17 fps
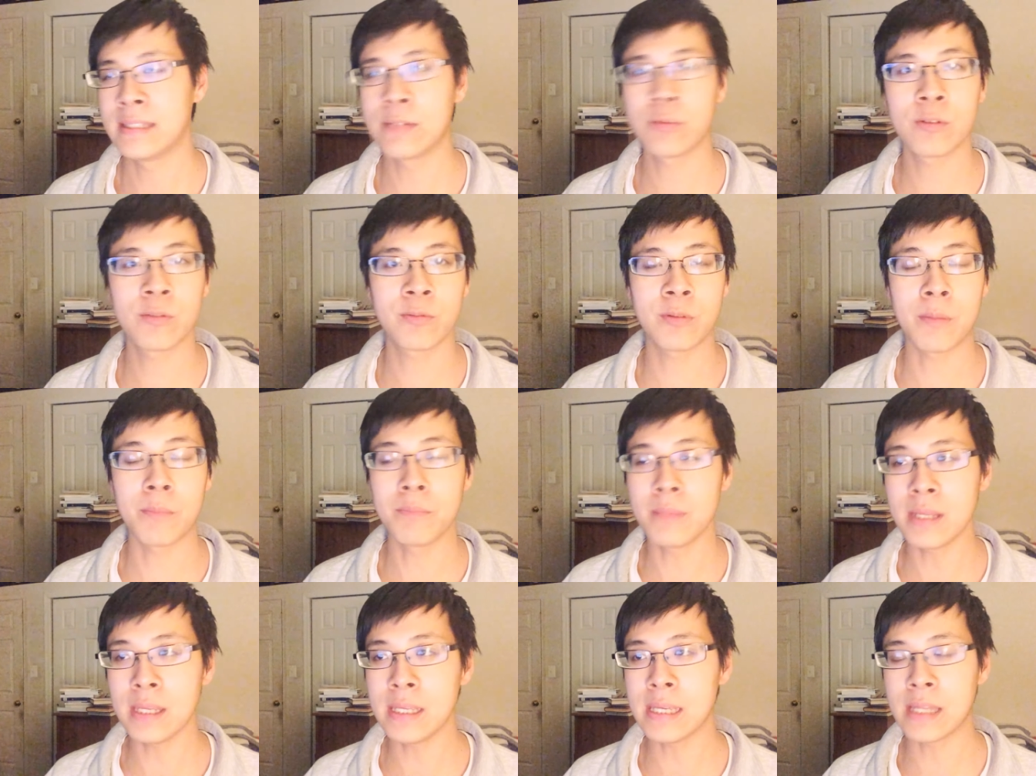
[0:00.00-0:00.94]
different from
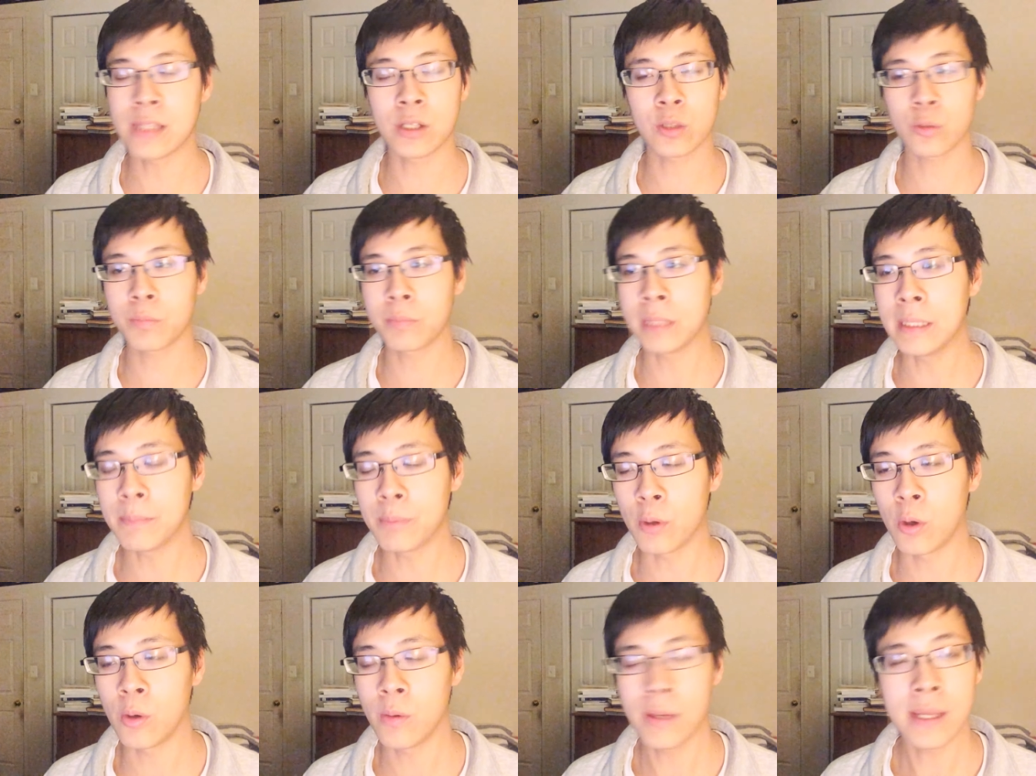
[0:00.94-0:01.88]
me and other
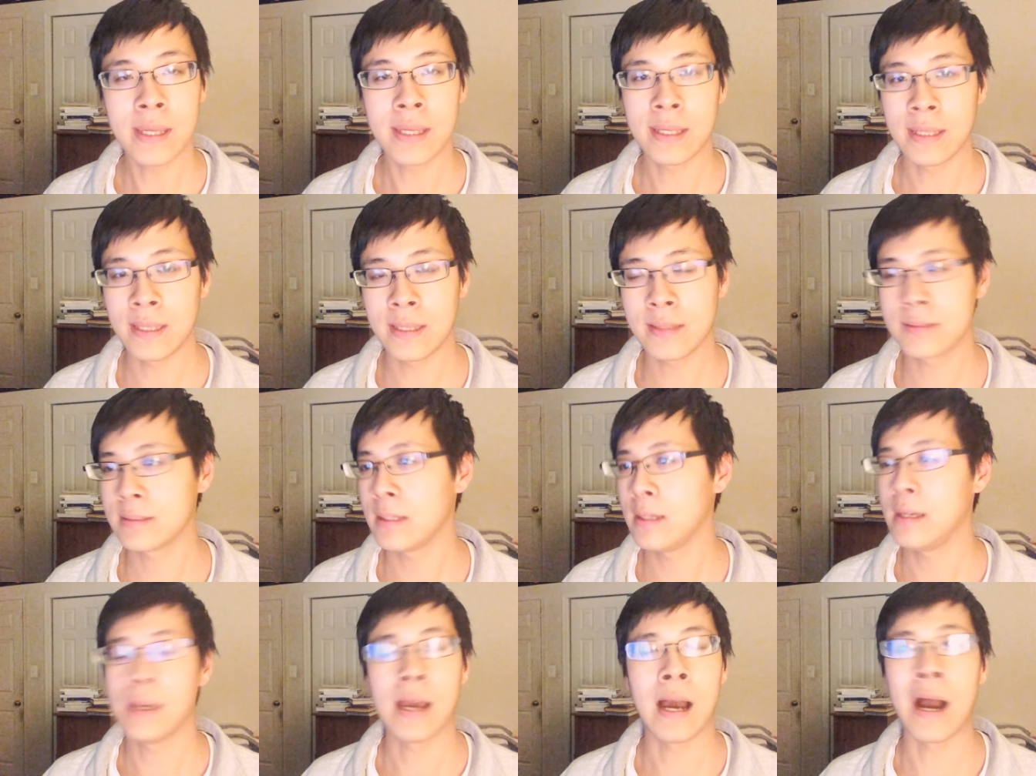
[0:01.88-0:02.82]
people is
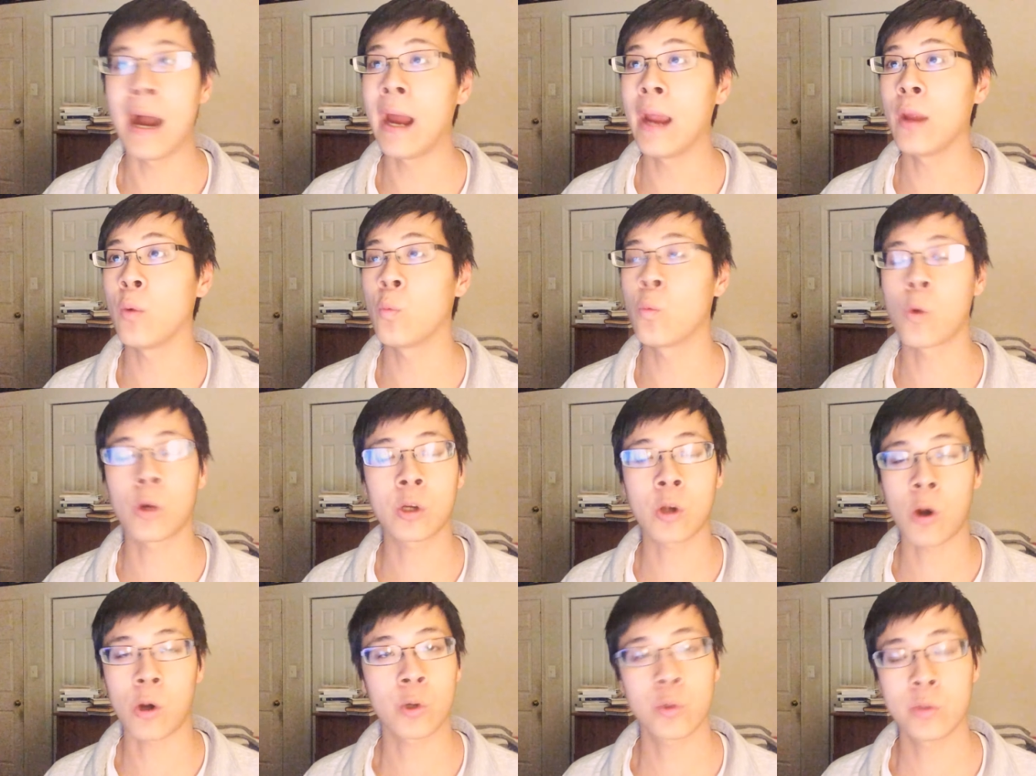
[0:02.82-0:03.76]
I
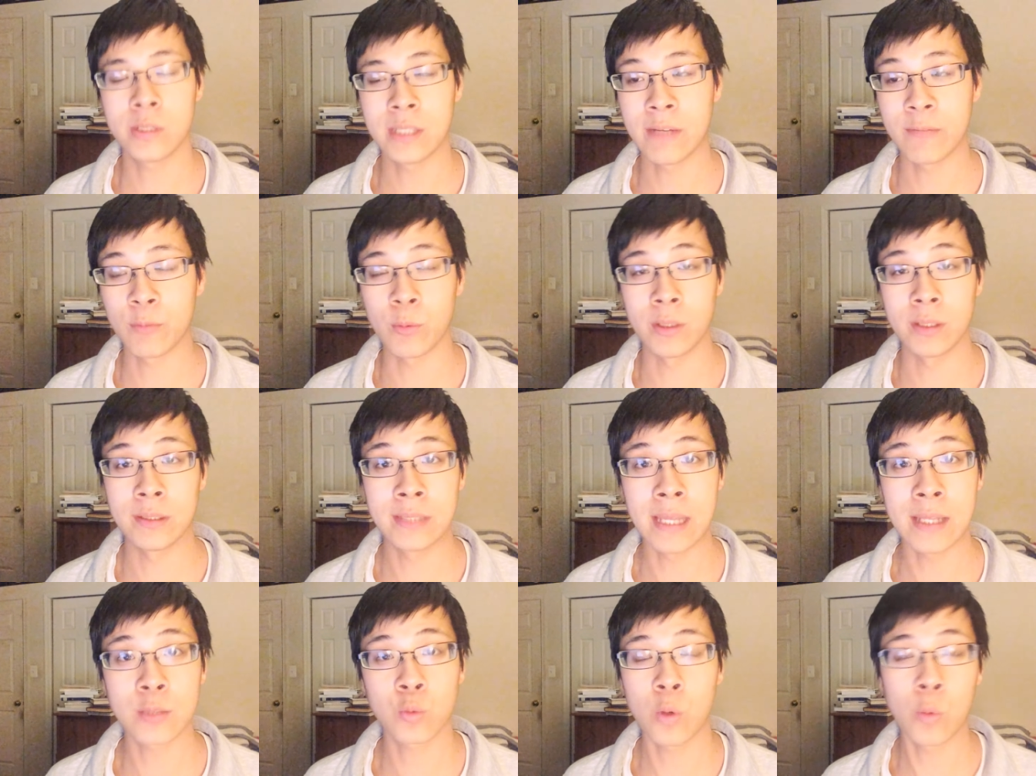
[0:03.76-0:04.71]
work harder than everyone.
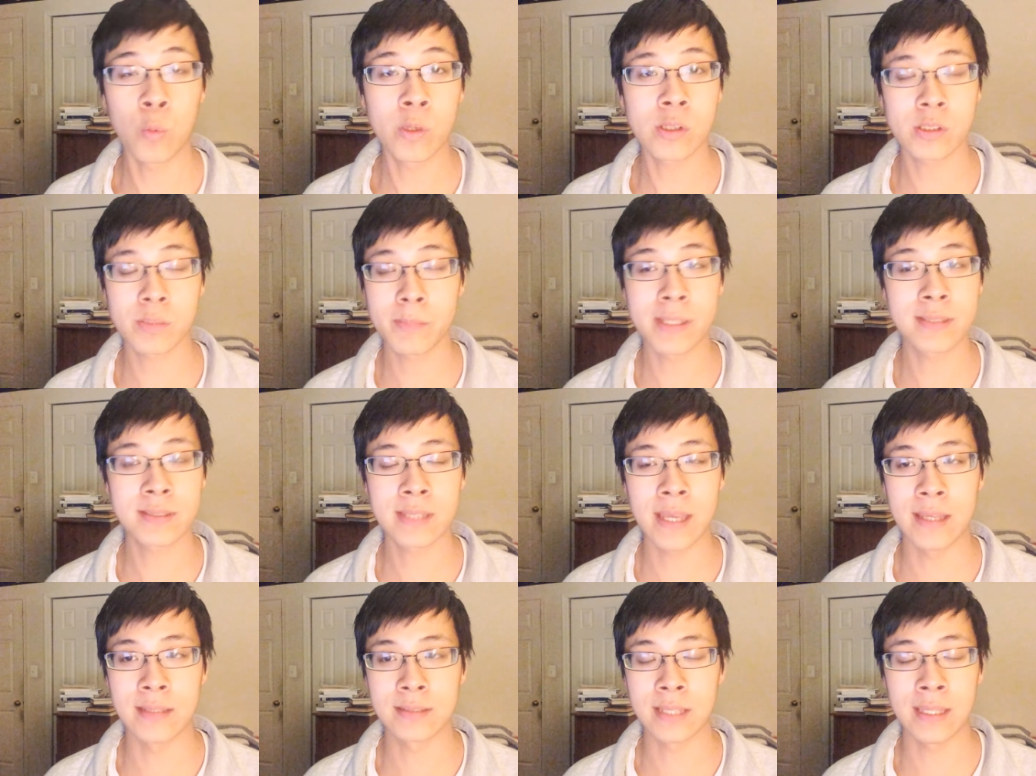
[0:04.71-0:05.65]
That's what Will Smith
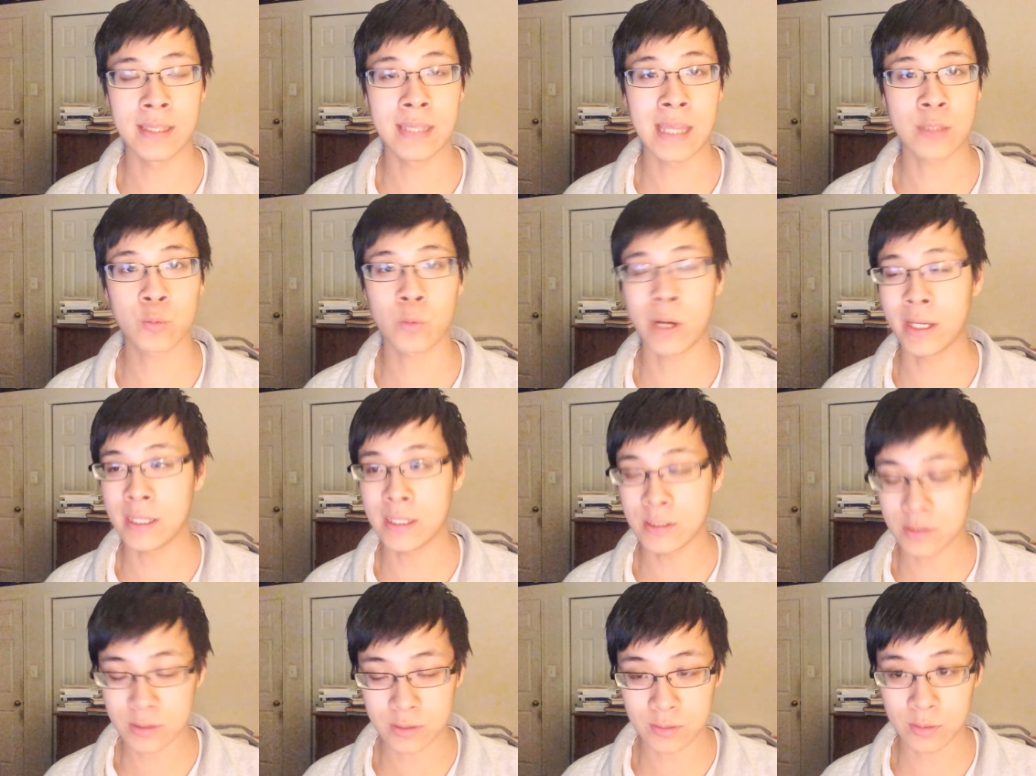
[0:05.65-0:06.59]
says, and that's why
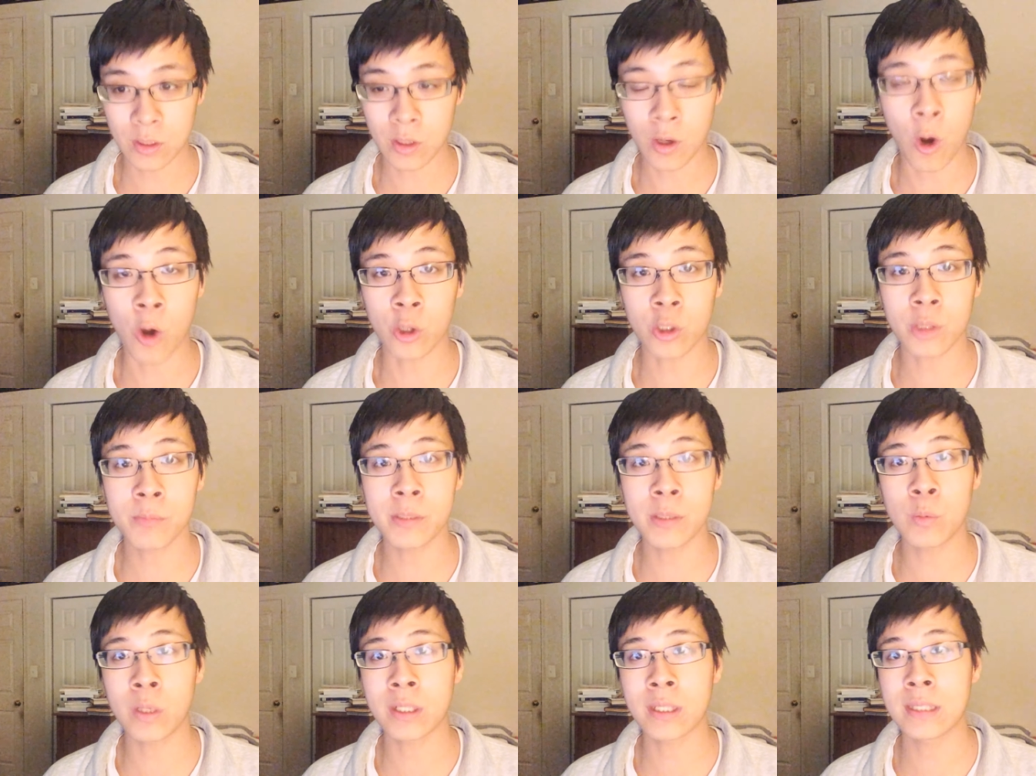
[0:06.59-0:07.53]
he's
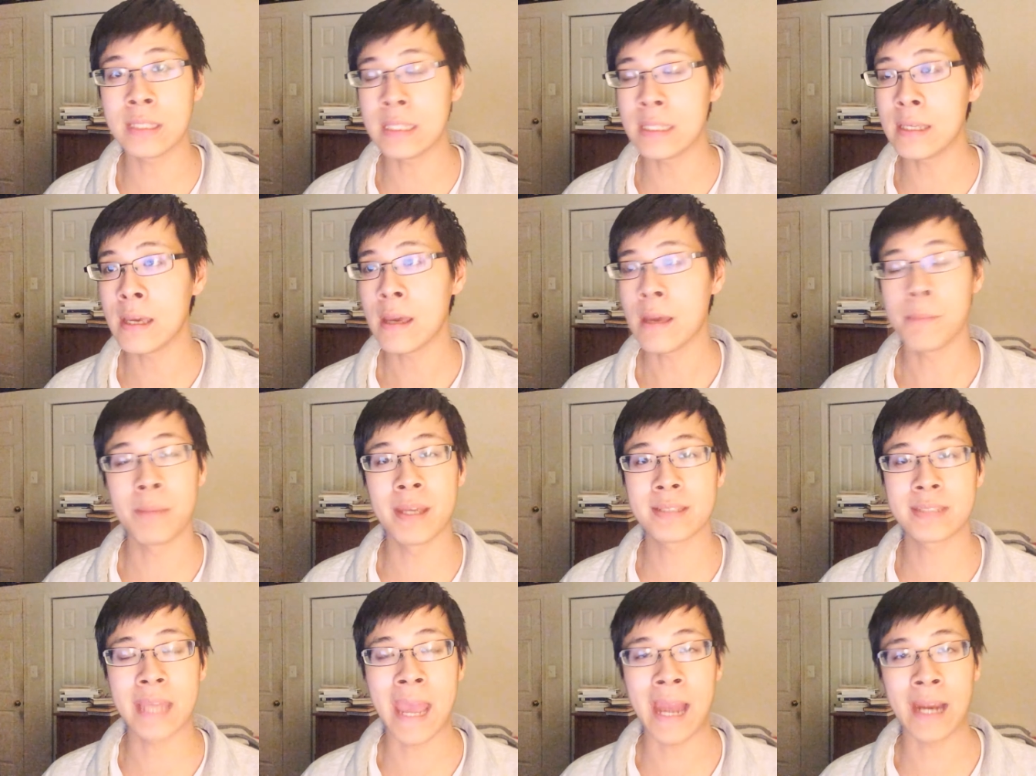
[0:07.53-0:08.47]
arguably one of the
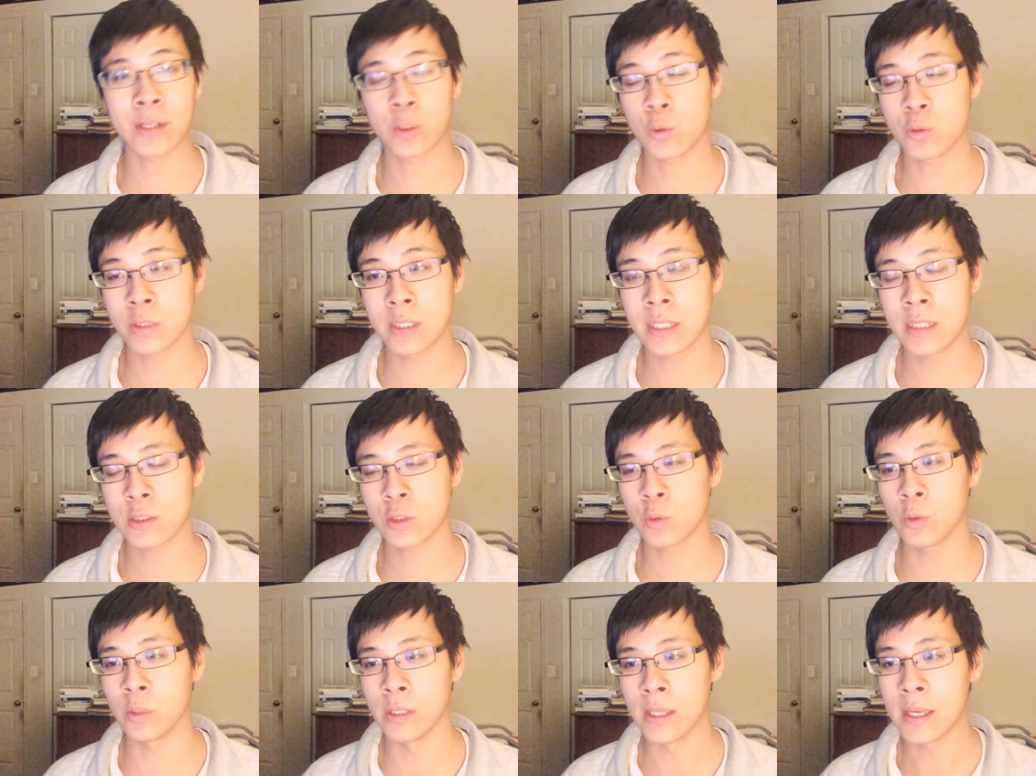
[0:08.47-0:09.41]
best actors in
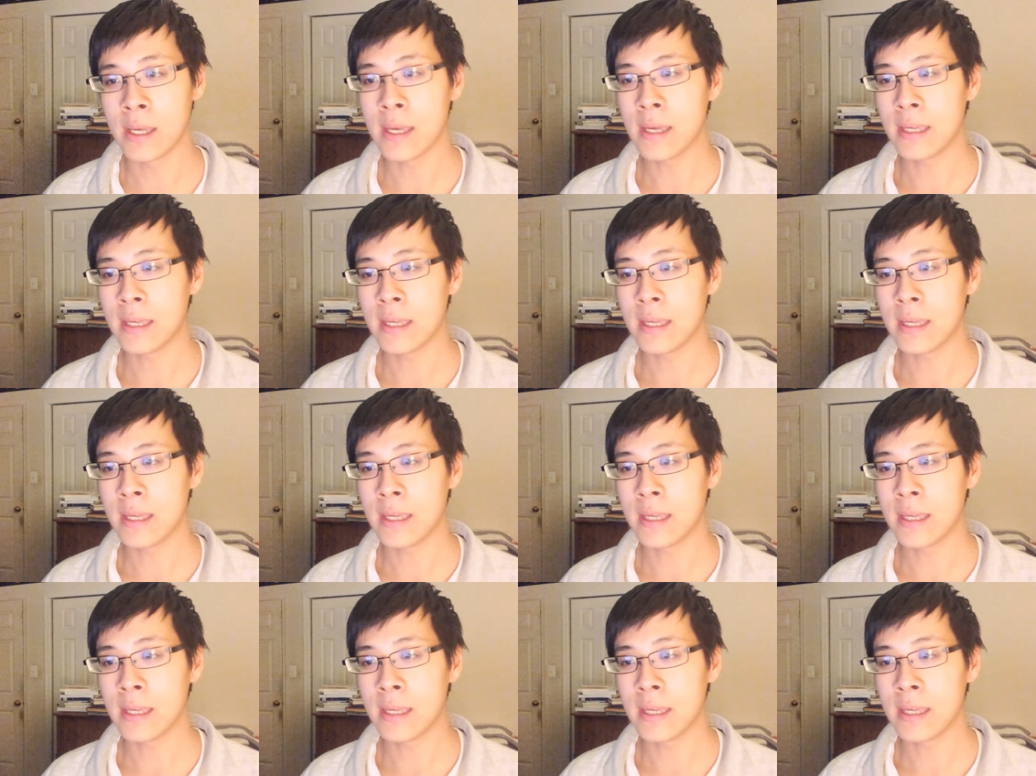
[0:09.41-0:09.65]
history.